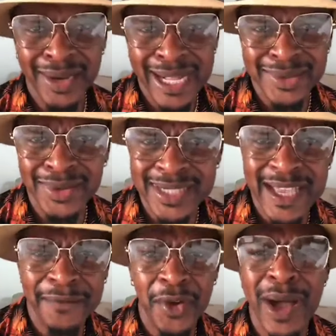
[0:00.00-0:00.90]
of Dungaton say
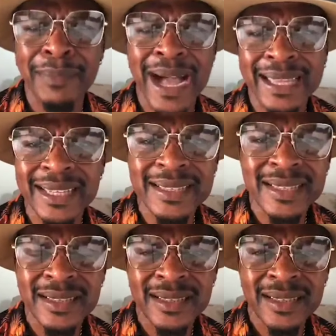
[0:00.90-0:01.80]
so you have to go and
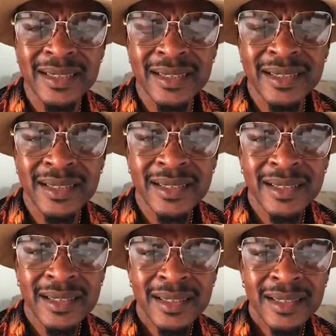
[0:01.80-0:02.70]
market.
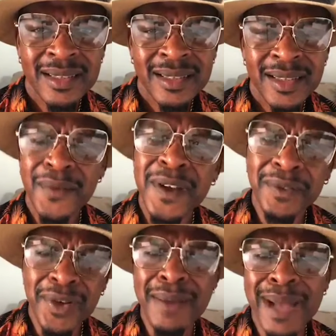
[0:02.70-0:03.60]
You
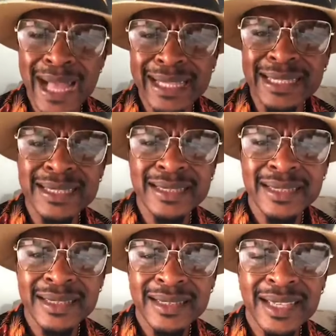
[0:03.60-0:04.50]
afraid to go and market?
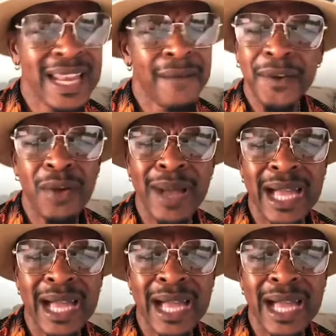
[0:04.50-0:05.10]
You don't have to go